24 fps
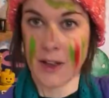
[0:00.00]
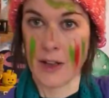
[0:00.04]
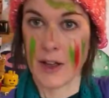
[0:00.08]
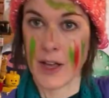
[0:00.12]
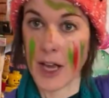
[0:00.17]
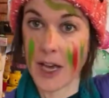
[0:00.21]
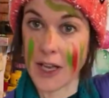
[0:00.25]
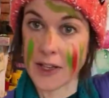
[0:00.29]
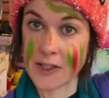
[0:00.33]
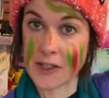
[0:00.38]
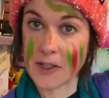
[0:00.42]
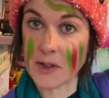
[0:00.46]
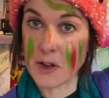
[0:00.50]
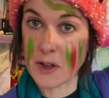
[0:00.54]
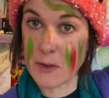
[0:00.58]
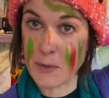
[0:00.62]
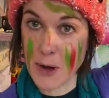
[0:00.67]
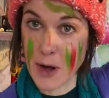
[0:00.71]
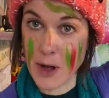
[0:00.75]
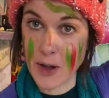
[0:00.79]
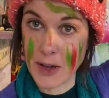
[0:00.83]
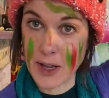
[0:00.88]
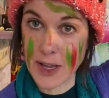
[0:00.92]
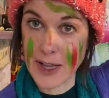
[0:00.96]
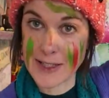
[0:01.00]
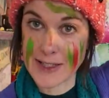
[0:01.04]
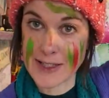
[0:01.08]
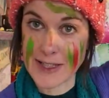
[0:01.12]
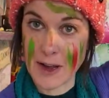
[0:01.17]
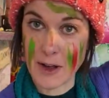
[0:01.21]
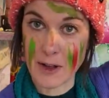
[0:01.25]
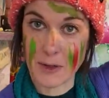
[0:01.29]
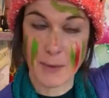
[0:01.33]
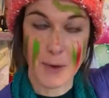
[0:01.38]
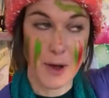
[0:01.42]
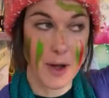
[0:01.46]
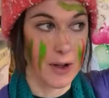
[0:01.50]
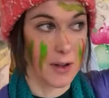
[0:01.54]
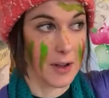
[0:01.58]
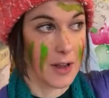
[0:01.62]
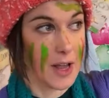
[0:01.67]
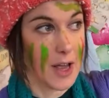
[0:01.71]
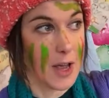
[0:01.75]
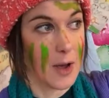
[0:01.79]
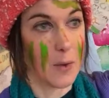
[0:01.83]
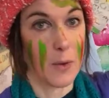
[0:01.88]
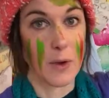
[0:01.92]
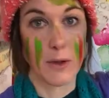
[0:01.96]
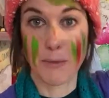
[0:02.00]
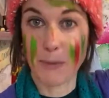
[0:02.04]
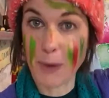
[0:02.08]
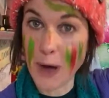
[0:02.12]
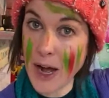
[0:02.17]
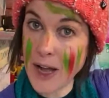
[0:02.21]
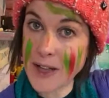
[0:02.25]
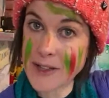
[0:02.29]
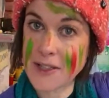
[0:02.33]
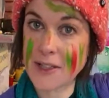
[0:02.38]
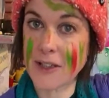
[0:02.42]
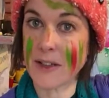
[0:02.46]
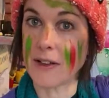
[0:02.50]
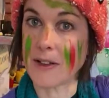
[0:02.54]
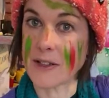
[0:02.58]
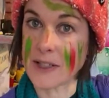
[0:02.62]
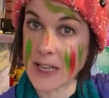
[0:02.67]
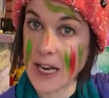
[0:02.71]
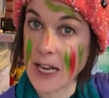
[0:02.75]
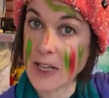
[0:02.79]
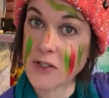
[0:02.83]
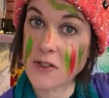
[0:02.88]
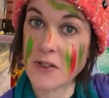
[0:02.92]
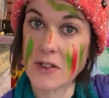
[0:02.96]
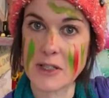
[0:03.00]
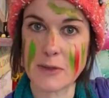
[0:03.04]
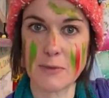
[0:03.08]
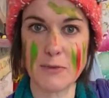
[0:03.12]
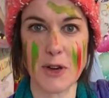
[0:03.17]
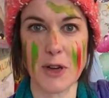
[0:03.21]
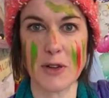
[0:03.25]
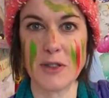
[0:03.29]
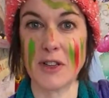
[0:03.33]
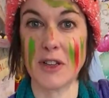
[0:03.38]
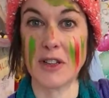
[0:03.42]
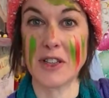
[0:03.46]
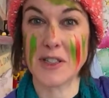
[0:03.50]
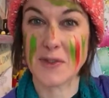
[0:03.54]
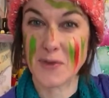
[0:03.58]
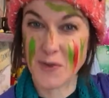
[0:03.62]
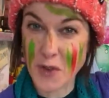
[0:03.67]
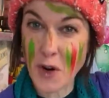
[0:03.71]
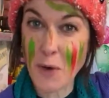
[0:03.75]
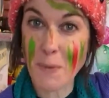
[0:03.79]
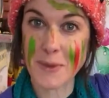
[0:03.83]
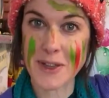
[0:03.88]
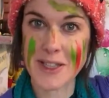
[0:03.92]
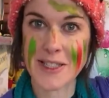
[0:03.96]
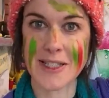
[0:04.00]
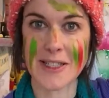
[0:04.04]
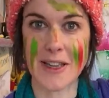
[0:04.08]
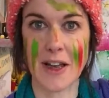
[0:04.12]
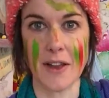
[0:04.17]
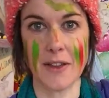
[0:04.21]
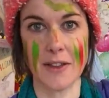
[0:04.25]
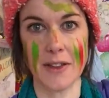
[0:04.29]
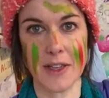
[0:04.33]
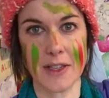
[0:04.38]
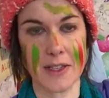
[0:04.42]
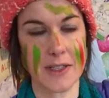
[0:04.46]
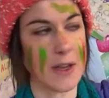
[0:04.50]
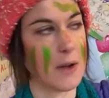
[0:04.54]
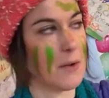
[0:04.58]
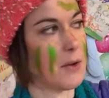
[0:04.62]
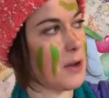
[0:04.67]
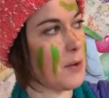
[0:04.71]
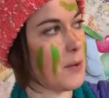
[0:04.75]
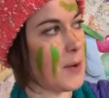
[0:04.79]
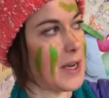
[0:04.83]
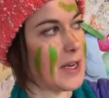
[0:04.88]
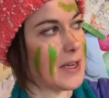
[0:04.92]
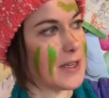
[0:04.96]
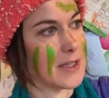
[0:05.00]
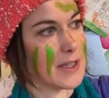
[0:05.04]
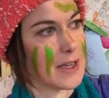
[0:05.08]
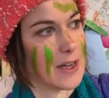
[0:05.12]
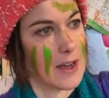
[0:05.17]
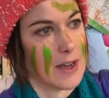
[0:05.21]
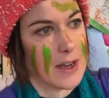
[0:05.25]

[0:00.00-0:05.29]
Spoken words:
Earth's North Pole and South Pole with particles, electrons and protons from the sun, the solar wind,